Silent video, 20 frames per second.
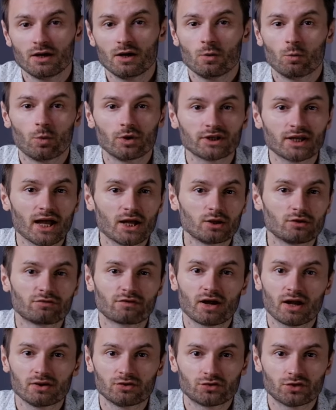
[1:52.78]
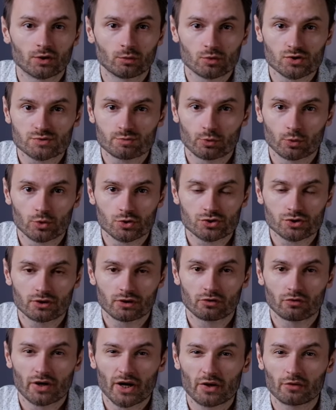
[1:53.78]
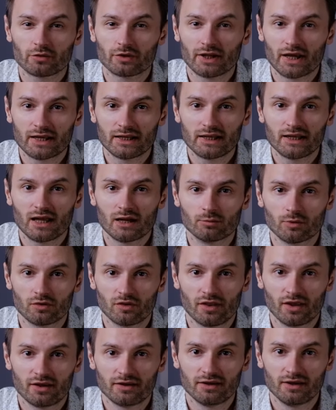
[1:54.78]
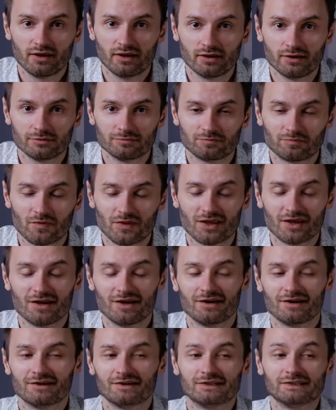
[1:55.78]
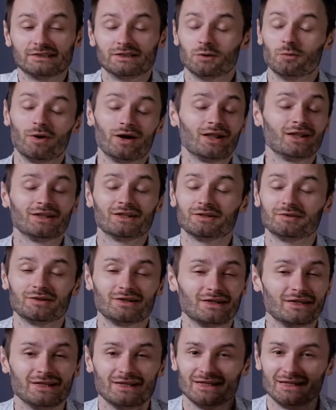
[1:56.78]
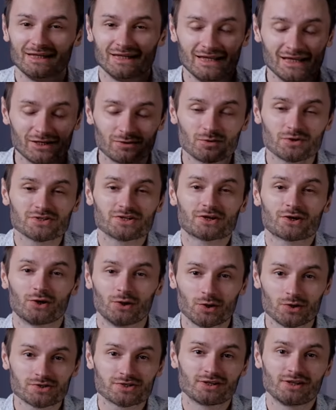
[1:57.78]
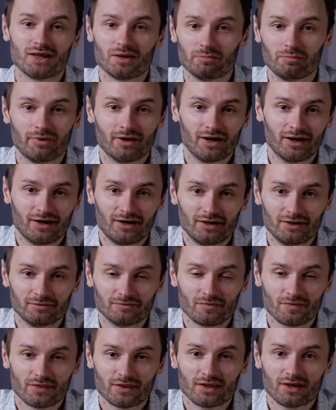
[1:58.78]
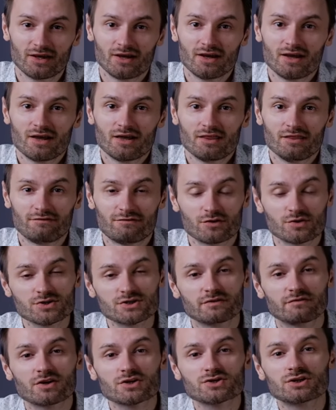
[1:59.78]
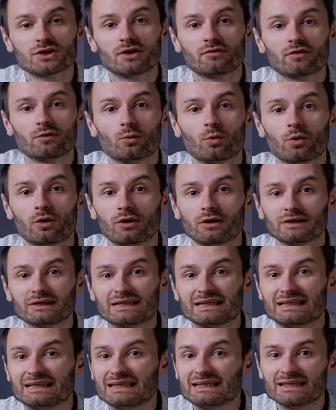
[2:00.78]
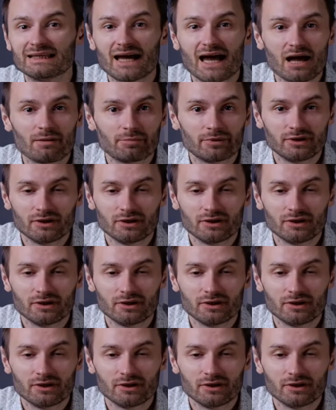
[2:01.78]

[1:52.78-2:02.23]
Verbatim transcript: What kind of country was Portugal around 9 am on that day? Well, it was a colossal empire. The first division of the world didn't happen